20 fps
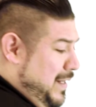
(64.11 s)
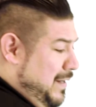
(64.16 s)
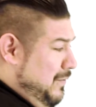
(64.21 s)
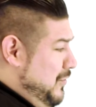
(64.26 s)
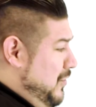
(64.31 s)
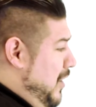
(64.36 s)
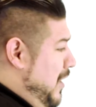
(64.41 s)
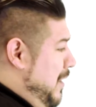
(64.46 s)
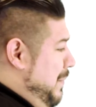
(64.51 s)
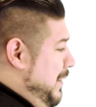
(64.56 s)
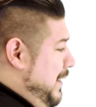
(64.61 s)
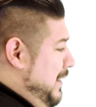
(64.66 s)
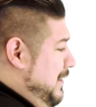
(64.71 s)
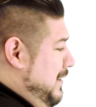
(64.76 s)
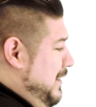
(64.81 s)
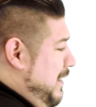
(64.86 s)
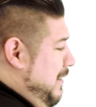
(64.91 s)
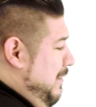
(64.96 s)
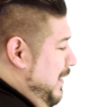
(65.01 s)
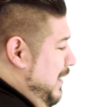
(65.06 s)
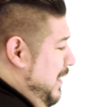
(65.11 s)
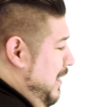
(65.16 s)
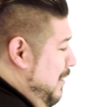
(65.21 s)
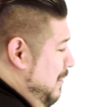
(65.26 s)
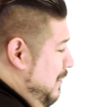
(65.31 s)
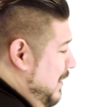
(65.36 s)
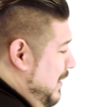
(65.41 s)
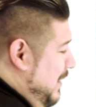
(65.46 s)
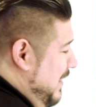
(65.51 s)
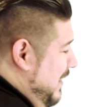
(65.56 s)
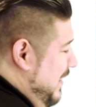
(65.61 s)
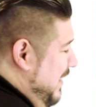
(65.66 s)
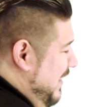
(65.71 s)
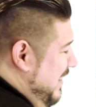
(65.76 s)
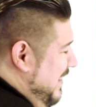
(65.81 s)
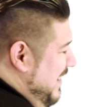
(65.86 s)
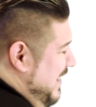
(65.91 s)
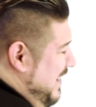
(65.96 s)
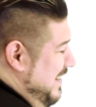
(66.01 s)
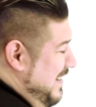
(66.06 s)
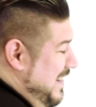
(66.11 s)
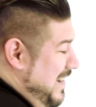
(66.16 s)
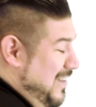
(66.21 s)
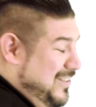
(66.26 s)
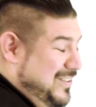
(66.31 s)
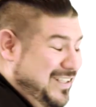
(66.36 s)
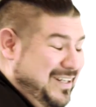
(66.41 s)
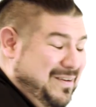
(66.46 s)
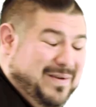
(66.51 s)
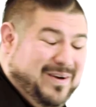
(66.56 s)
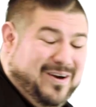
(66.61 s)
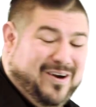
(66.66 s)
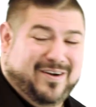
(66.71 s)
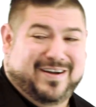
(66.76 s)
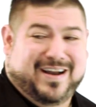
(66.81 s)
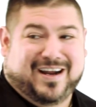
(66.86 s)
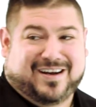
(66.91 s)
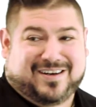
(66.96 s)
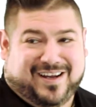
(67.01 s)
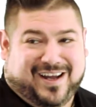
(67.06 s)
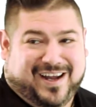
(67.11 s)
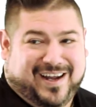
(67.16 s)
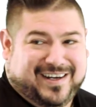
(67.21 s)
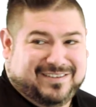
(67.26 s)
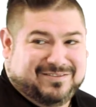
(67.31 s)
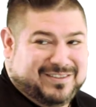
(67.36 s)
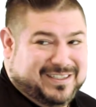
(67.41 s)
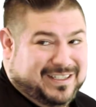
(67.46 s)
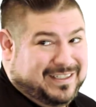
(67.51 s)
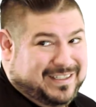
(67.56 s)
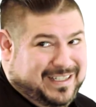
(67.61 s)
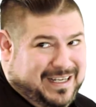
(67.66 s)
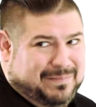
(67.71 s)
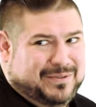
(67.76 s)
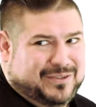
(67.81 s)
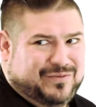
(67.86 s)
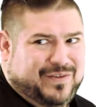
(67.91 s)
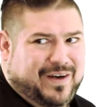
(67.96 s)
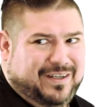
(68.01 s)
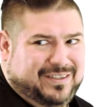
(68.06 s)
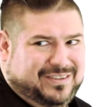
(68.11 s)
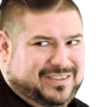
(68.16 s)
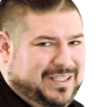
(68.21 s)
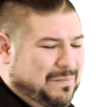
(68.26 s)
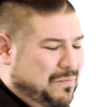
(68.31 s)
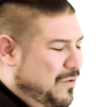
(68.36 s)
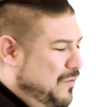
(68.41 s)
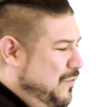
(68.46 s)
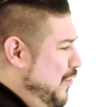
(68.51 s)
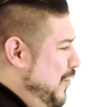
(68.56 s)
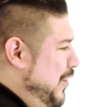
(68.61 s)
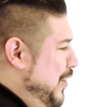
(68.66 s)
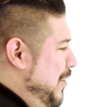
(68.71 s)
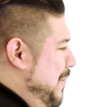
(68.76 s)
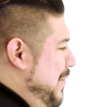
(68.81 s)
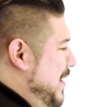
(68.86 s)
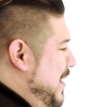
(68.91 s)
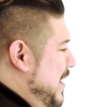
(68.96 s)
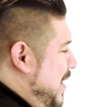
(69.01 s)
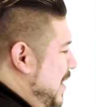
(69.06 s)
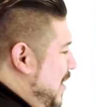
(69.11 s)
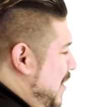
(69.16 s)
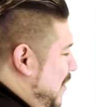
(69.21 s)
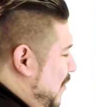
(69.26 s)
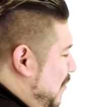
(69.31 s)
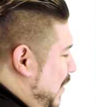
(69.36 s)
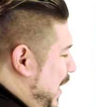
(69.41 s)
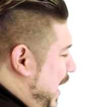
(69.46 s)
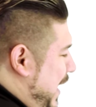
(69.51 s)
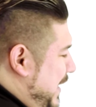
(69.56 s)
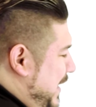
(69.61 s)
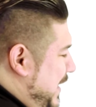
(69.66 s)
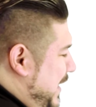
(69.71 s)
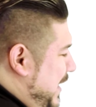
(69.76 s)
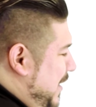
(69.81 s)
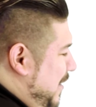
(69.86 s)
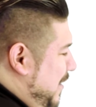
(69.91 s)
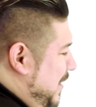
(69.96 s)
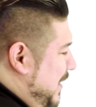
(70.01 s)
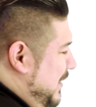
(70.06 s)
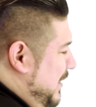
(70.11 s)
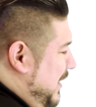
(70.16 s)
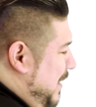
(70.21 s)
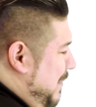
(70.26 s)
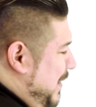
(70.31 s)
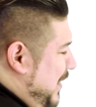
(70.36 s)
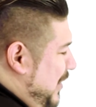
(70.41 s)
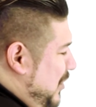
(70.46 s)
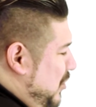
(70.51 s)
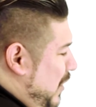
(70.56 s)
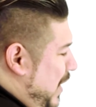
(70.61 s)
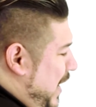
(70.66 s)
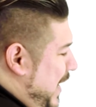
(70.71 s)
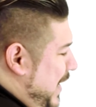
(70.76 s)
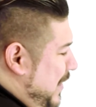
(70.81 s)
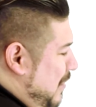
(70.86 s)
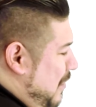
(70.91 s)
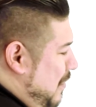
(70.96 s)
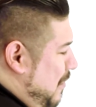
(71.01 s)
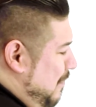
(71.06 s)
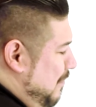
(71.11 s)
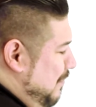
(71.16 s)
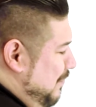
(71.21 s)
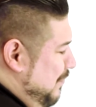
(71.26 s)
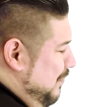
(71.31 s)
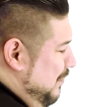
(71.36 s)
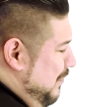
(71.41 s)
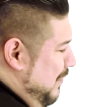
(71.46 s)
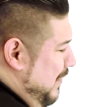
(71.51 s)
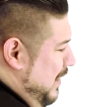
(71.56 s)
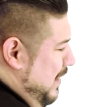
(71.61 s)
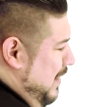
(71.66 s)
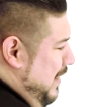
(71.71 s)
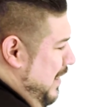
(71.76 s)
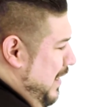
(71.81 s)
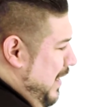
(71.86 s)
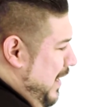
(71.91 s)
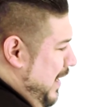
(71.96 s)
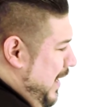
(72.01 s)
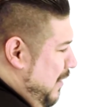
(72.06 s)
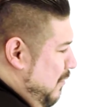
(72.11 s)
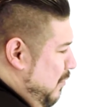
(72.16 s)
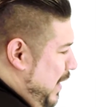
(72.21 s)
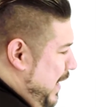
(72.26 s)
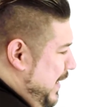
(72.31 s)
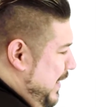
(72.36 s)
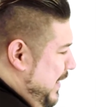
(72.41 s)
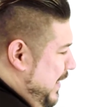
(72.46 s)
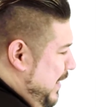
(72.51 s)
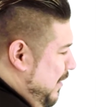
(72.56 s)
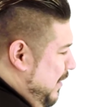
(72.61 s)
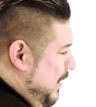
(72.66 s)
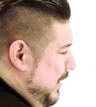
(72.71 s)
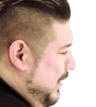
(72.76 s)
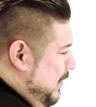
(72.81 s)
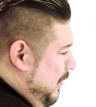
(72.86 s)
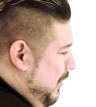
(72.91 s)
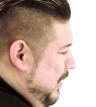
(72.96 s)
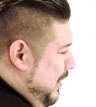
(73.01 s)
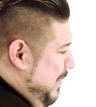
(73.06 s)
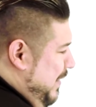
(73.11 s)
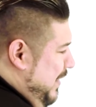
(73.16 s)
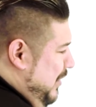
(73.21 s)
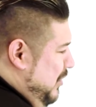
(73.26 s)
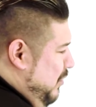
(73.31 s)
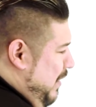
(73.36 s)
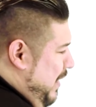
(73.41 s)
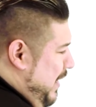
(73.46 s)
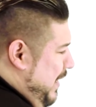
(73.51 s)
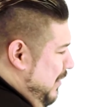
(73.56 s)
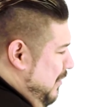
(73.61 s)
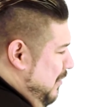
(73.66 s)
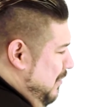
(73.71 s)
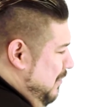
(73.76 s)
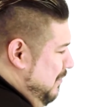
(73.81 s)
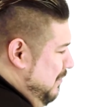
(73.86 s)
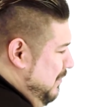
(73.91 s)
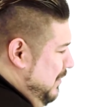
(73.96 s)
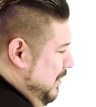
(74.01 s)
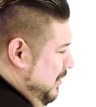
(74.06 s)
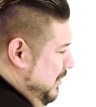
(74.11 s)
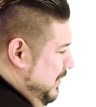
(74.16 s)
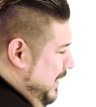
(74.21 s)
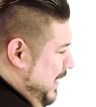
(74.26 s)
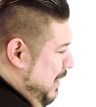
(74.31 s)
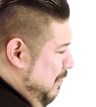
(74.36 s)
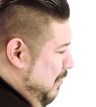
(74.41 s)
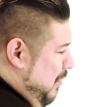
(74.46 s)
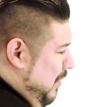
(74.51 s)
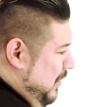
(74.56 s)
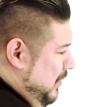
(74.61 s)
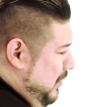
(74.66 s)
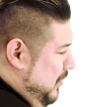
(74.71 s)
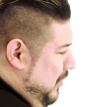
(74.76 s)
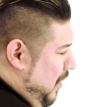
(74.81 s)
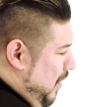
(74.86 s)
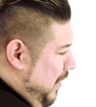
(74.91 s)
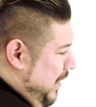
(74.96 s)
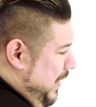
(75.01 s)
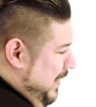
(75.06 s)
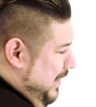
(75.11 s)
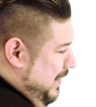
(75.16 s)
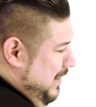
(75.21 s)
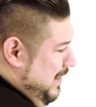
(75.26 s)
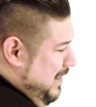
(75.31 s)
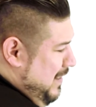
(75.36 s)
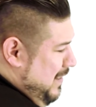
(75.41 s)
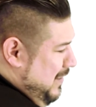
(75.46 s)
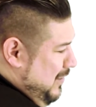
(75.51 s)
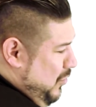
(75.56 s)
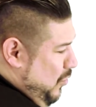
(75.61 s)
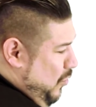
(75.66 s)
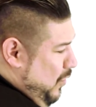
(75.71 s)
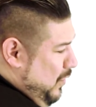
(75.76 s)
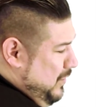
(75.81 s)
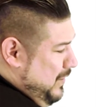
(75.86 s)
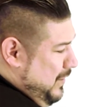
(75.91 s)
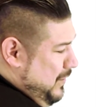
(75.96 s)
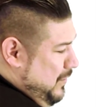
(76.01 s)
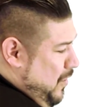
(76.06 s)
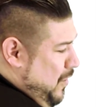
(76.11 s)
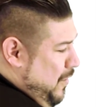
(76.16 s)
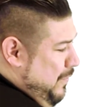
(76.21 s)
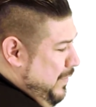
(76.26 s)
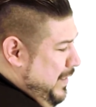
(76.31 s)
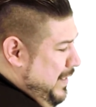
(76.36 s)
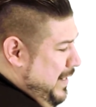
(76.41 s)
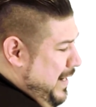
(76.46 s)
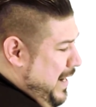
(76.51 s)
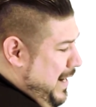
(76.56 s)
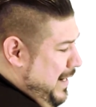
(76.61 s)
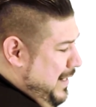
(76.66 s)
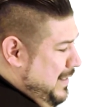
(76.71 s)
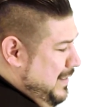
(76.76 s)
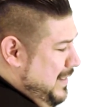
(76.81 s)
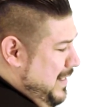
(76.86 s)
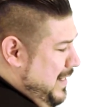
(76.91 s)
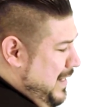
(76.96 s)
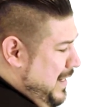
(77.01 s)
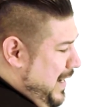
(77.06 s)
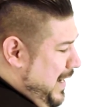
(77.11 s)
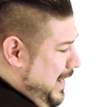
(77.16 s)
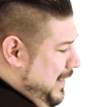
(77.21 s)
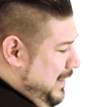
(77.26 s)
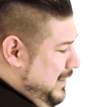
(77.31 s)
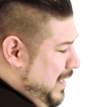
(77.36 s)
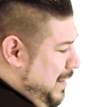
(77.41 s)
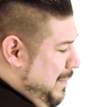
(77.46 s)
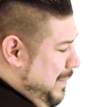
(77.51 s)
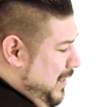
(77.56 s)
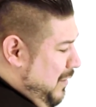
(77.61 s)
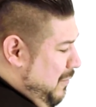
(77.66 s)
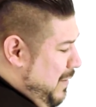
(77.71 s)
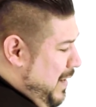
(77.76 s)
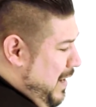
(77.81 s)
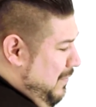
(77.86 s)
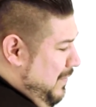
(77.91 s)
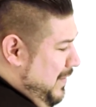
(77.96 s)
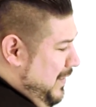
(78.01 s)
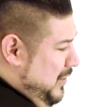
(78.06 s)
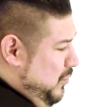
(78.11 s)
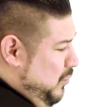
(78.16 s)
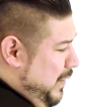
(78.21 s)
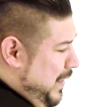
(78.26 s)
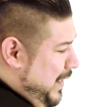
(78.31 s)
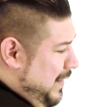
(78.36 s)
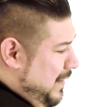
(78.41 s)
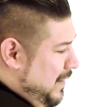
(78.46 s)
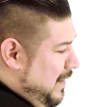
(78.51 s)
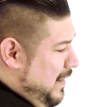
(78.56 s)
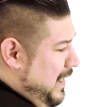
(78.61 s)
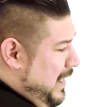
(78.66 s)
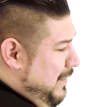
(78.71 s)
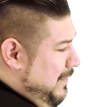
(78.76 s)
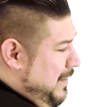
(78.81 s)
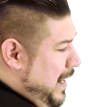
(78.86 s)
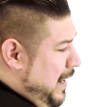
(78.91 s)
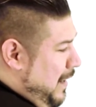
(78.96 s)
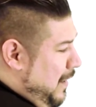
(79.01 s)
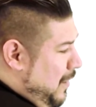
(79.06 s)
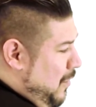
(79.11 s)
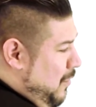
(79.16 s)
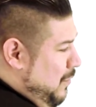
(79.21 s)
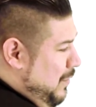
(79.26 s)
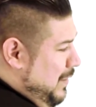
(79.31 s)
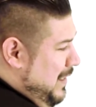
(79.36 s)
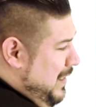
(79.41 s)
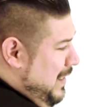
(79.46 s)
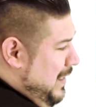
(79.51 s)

of Sharpies. There we go. There's going to be our neckline. Can I keep this very simple for you? Right here is going to be a triangle. And right here is going to be a triangle. Do you see where it's starting? Towards the curve of the neck, and it's coming around this way. Leave that alone.